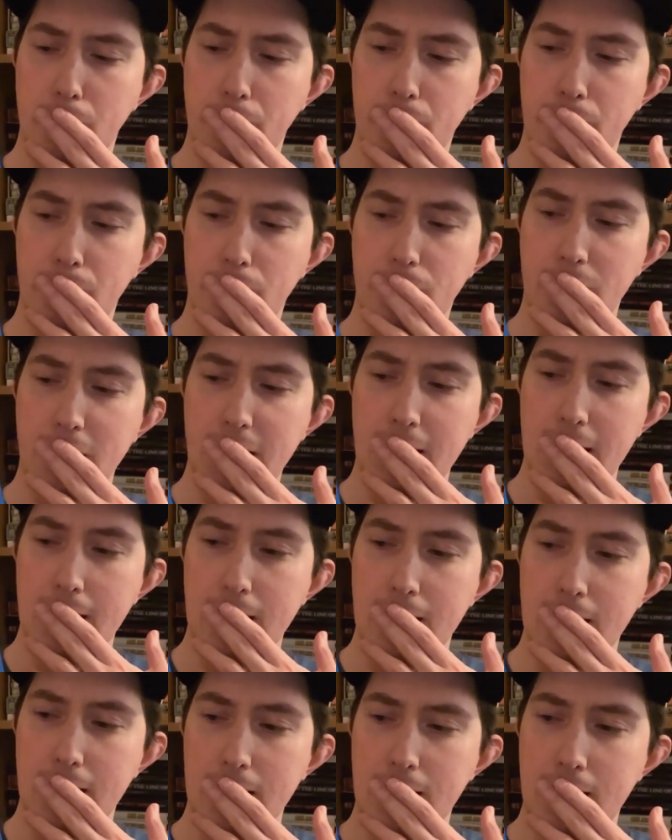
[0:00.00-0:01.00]

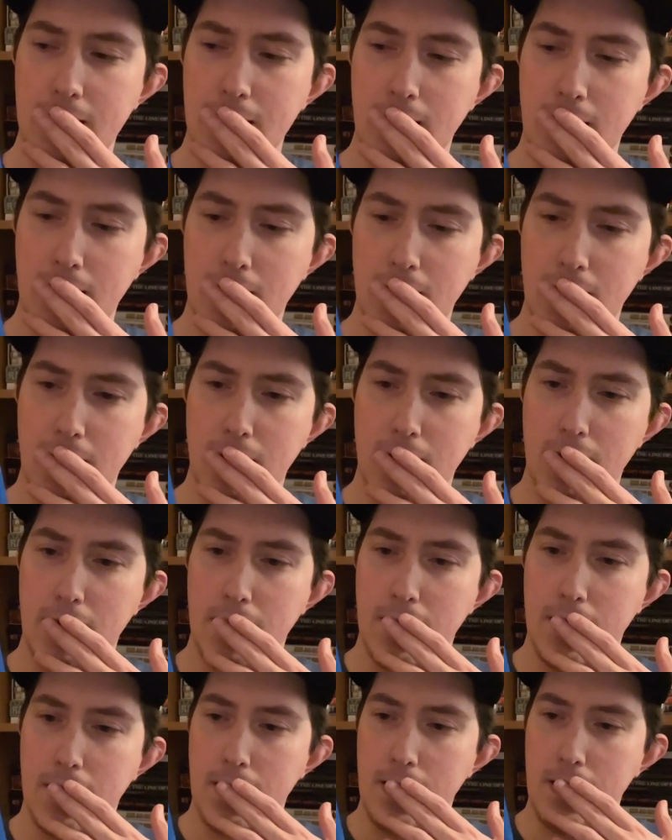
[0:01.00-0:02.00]

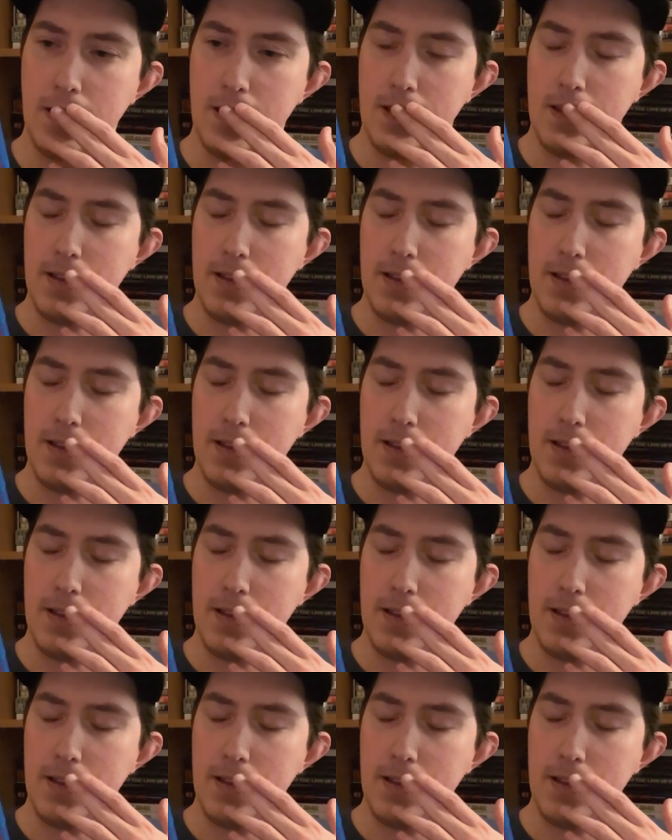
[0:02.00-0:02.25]
(no one is talking)